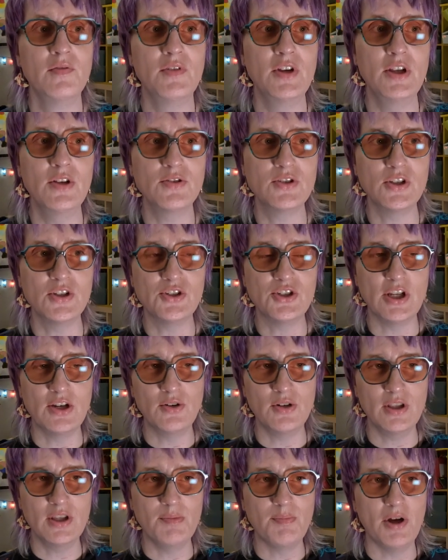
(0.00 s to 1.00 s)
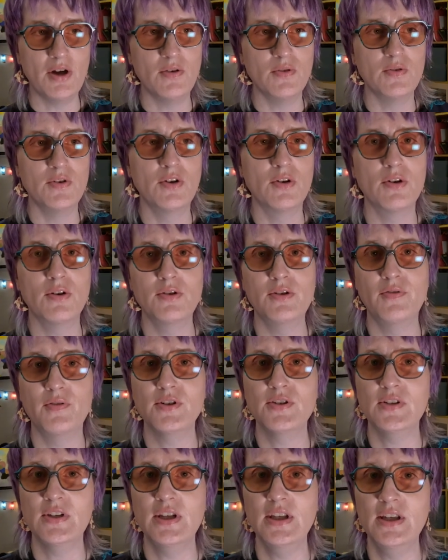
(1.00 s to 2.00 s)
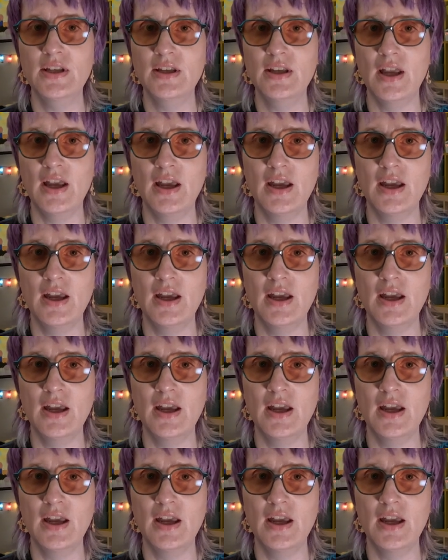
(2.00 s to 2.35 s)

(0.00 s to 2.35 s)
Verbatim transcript: videos just generally about neurodiversity